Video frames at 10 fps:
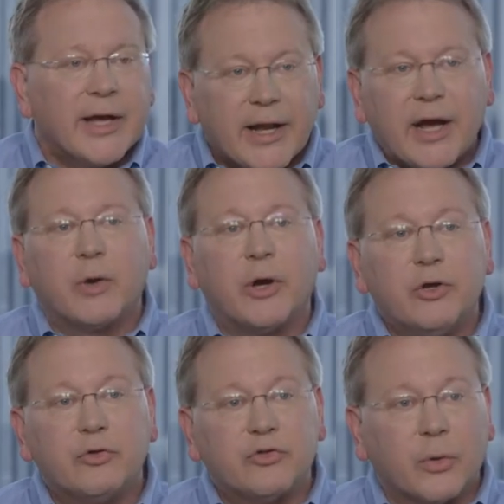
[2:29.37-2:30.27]
And how do I
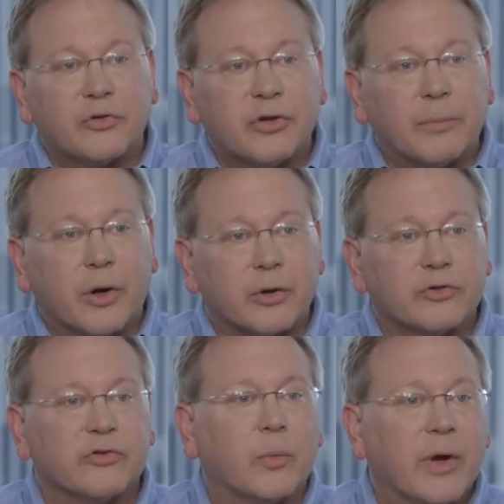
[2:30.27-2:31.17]
use sourcing
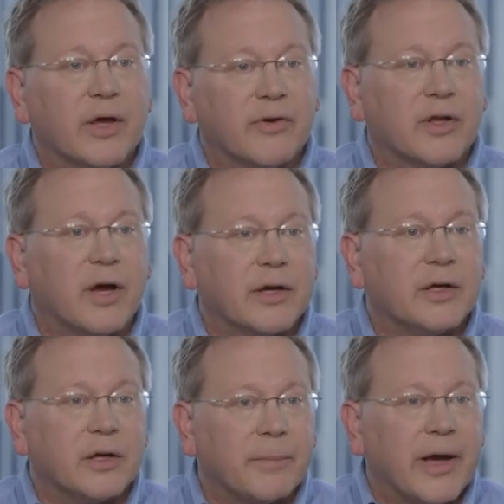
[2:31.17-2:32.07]
partners as a way of
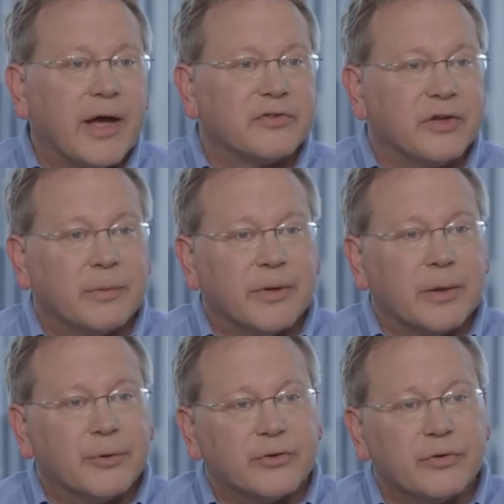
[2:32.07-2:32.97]
unlocking capacity to be
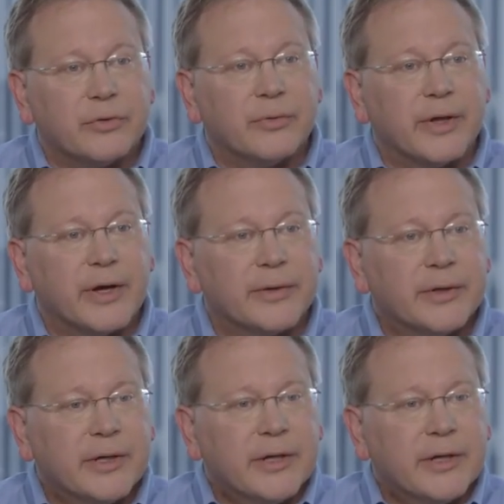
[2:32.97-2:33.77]
able to do that?